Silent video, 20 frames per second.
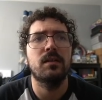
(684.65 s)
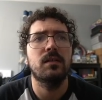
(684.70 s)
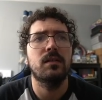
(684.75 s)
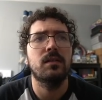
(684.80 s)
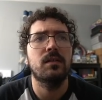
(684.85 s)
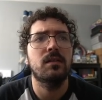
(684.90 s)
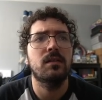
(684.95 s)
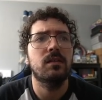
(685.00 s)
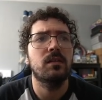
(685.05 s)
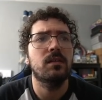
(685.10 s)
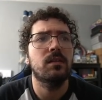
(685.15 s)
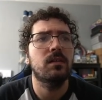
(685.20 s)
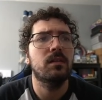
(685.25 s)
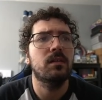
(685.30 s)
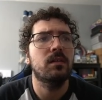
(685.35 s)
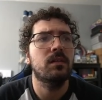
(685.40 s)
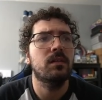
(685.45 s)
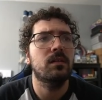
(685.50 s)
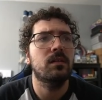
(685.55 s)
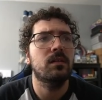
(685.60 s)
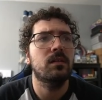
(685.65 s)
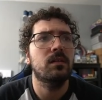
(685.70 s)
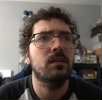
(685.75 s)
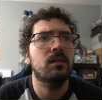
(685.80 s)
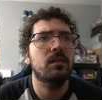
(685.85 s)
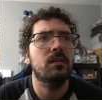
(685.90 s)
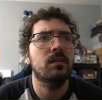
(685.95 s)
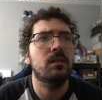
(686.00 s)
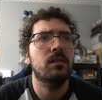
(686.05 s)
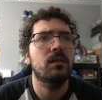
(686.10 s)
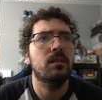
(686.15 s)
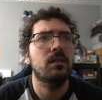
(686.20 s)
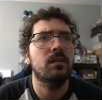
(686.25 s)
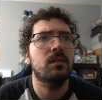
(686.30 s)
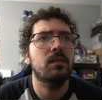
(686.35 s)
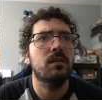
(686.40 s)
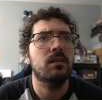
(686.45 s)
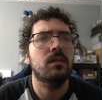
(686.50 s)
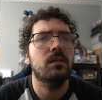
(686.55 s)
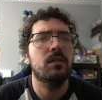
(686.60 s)

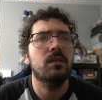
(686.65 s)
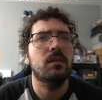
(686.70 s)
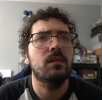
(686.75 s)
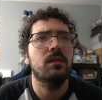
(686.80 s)
Nobody speaks.